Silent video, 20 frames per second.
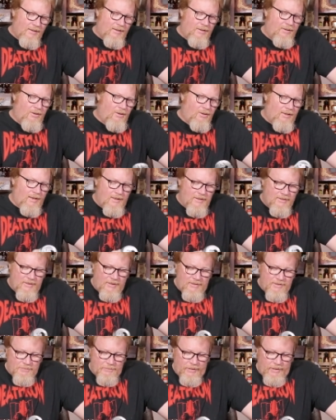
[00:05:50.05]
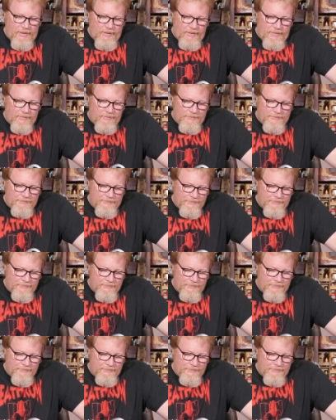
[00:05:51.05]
no, that that's banging.